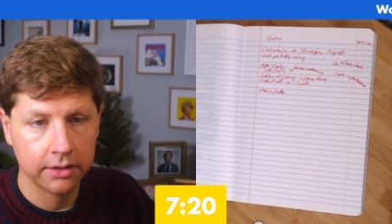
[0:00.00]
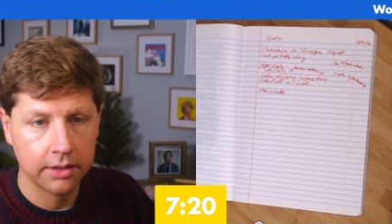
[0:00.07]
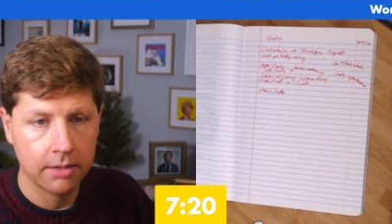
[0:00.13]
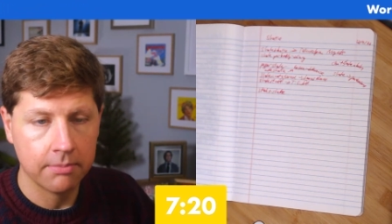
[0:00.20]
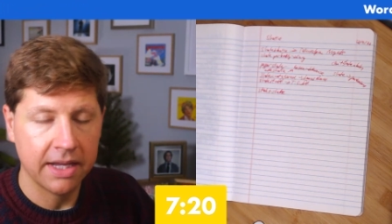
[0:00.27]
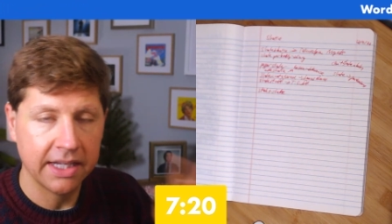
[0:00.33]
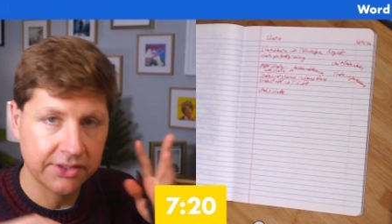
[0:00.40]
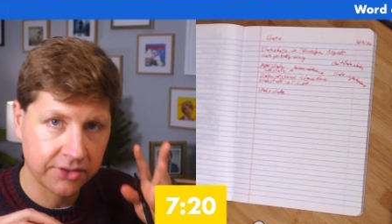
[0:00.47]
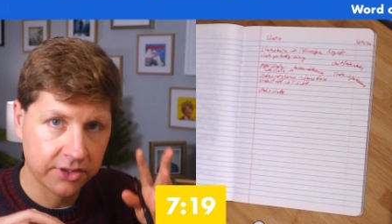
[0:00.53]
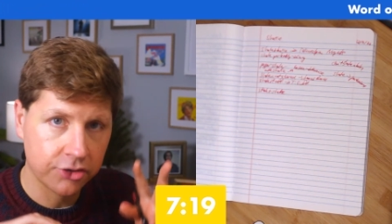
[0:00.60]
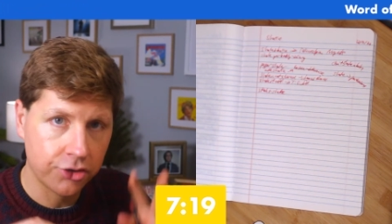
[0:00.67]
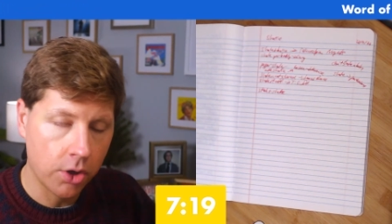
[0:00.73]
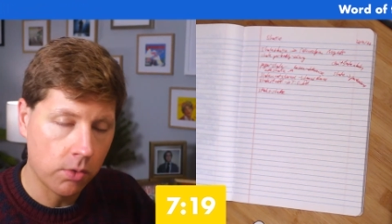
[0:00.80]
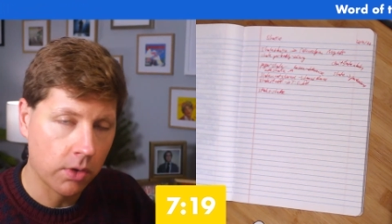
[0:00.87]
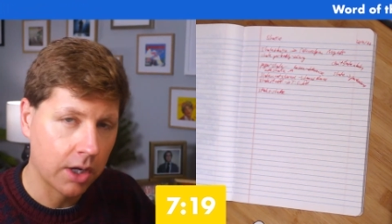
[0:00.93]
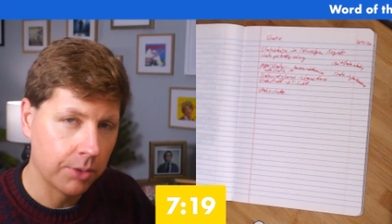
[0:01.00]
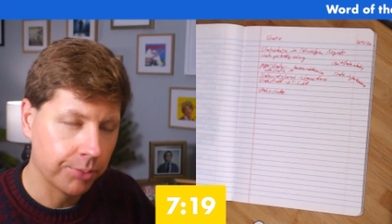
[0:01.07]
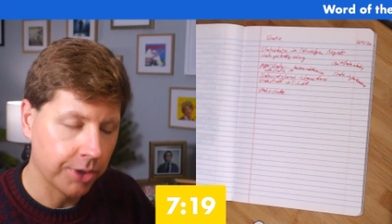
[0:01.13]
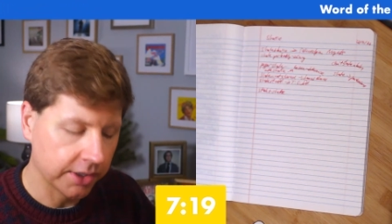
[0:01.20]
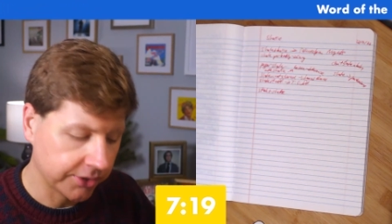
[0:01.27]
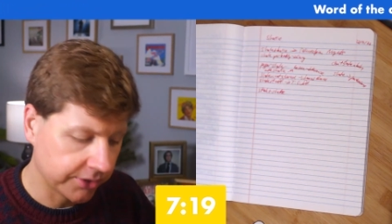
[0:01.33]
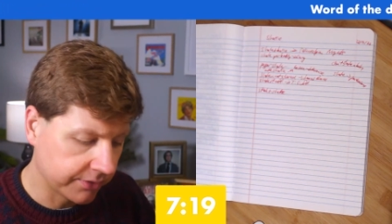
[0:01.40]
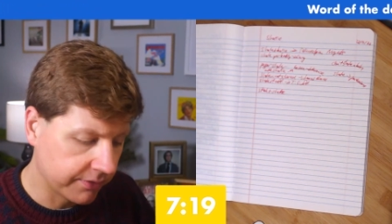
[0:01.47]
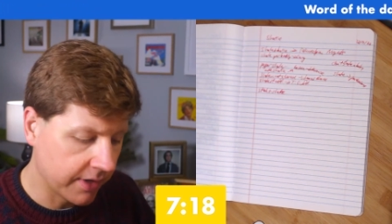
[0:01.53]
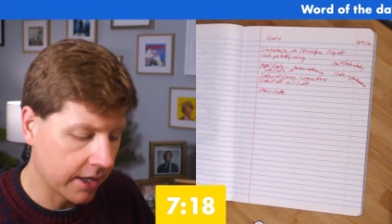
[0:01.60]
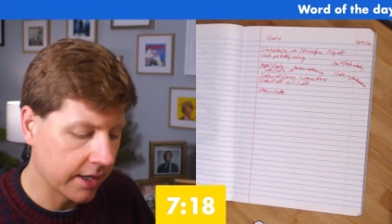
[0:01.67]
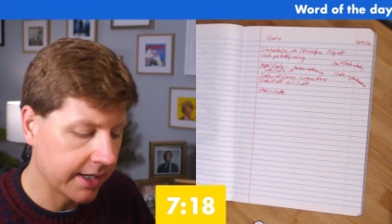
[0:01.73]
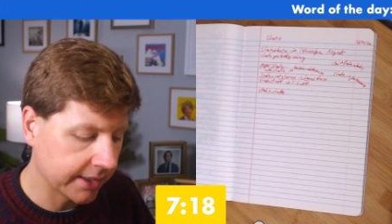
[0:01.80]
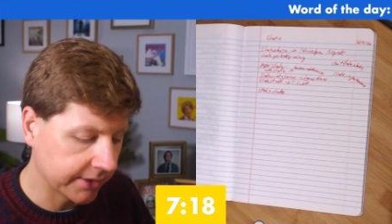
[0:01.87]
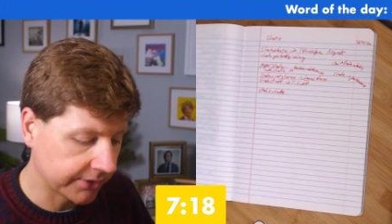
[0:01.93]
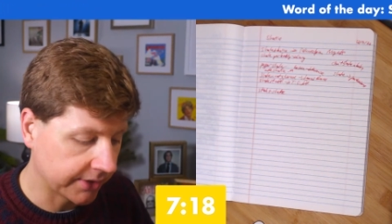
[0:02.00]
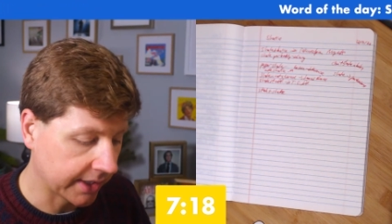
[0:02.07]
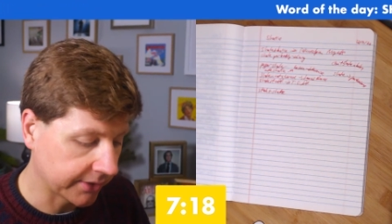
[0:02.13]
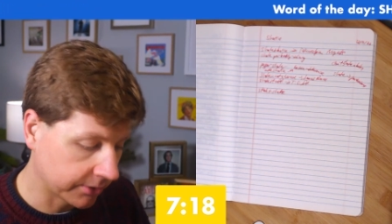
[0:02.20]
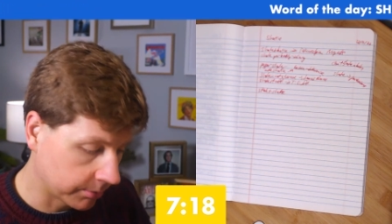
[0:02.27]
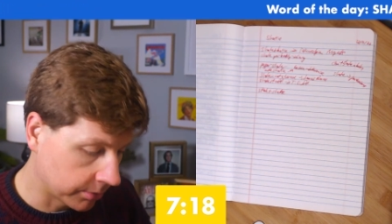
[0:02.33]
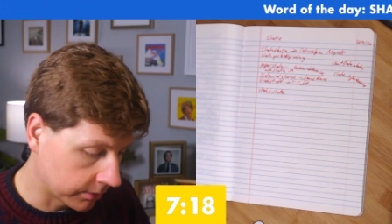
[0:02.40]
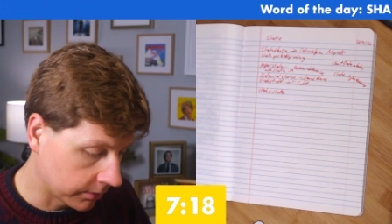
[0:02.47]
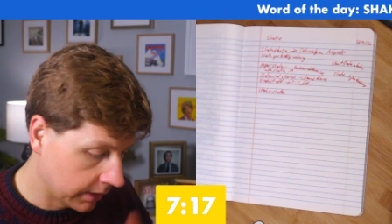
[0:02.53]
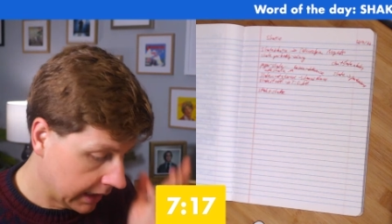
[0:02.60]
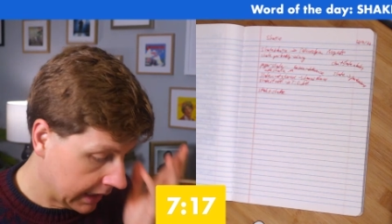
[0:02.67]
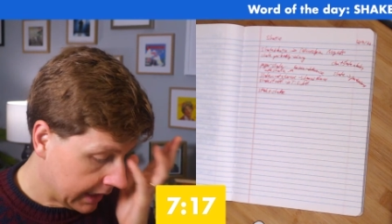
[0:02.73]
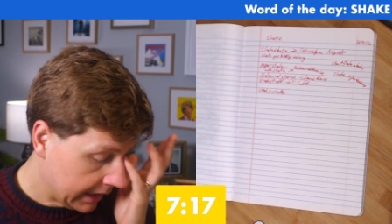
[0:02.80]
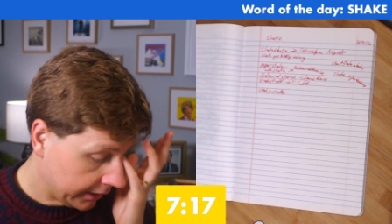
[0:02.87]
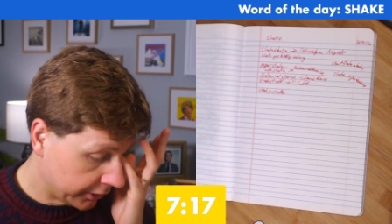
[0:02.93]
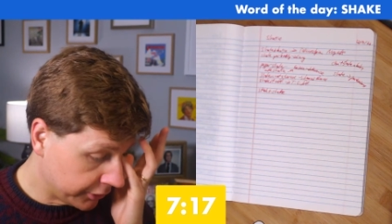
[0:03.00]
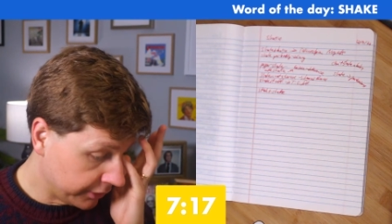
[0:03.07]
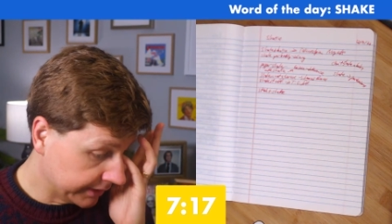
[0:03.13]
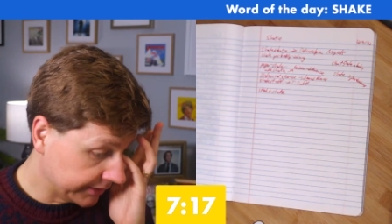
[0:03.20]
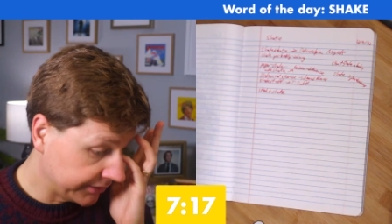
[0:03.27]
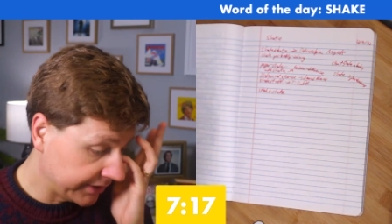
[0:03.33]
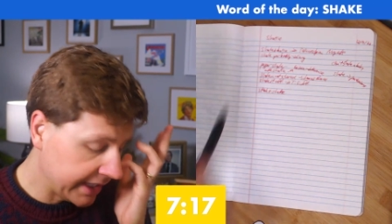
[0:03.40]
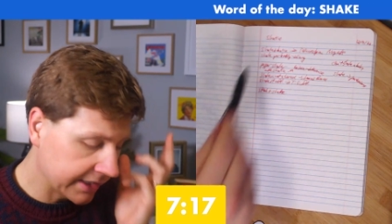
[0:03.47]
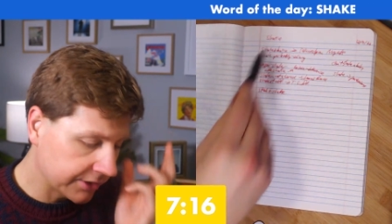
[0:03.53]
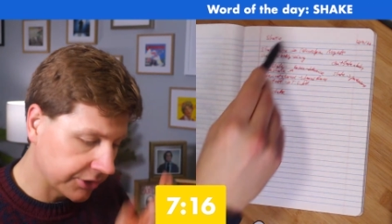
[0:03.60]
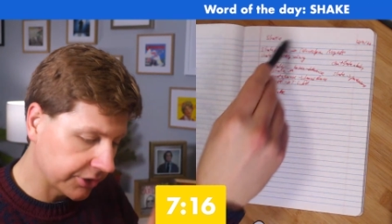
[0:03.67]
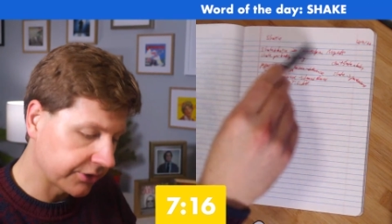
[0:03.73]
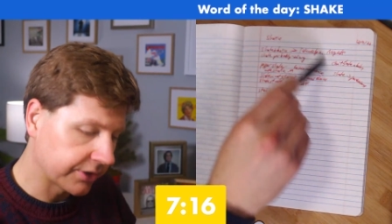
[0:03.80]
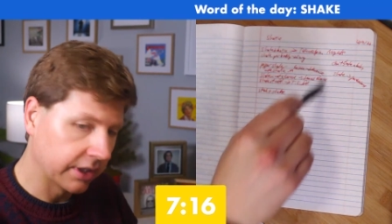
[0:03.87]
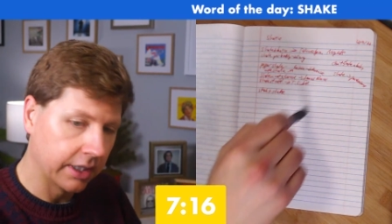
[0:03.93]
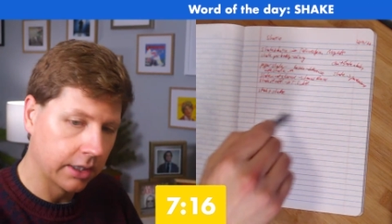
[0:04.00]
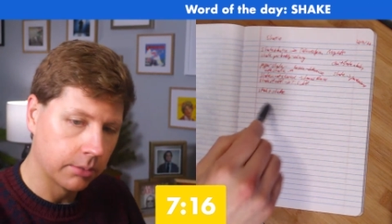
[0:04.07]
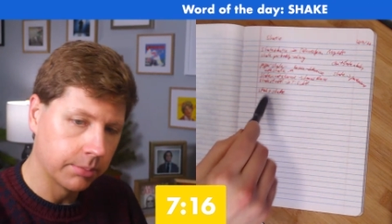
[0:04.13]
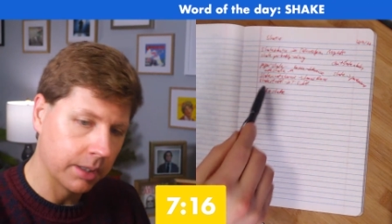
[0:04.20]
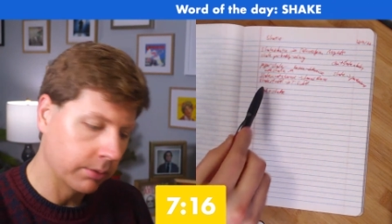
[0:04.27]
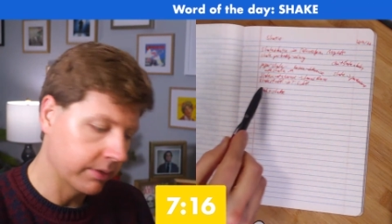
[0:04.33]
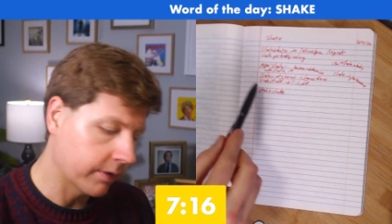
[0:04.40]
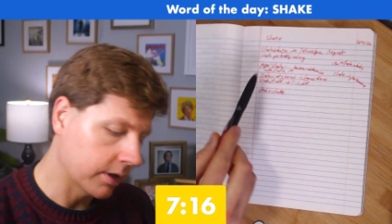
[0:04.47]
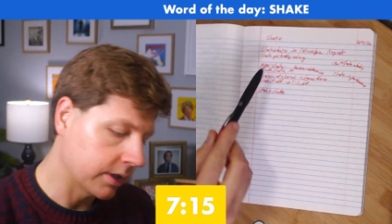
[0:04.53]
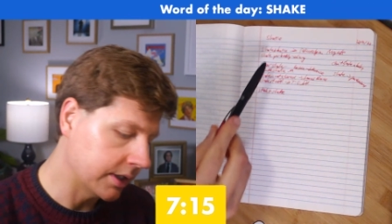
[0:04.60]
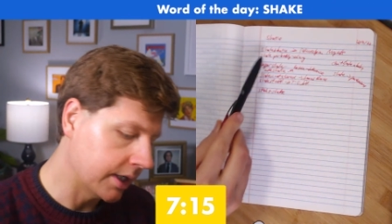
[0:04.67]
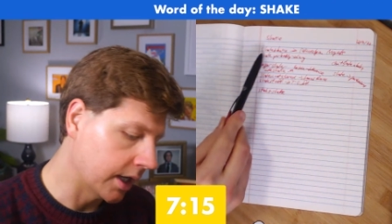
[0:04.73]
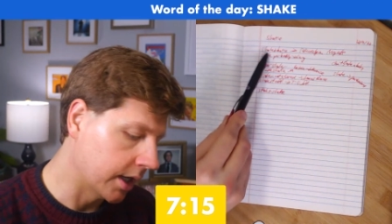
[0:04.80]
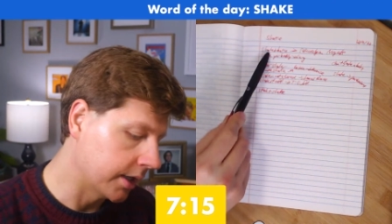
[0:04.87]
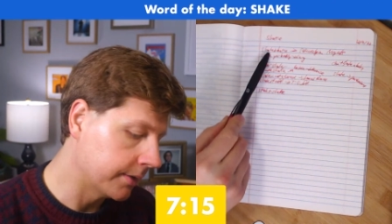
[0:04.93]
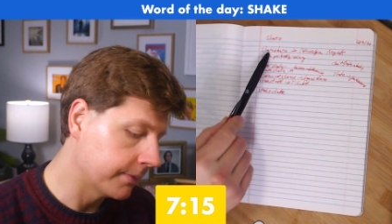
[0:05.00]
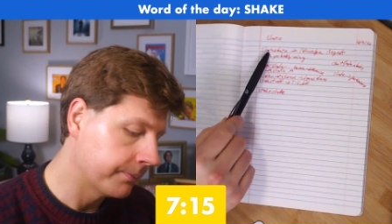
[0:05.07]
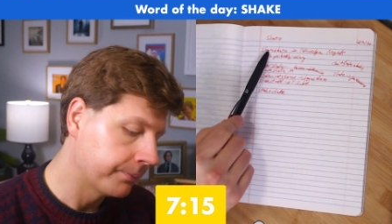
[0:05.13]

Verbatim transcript: It makes the joke writing process very accessible, because you can see in just a little bit we've already done.